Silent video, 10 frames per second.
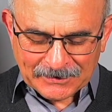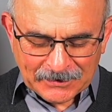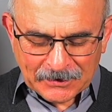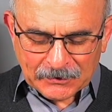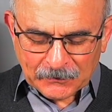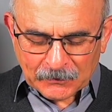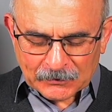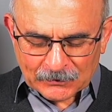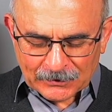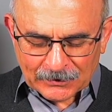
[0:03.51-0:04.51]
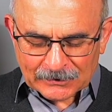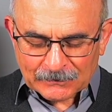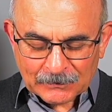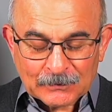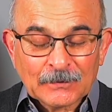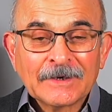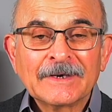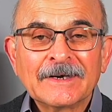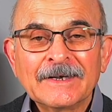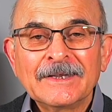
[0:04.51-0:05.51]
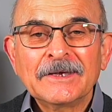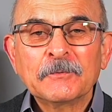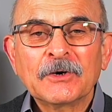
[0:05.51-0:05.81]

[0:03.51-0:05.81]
Thank you for joining us for today's reading.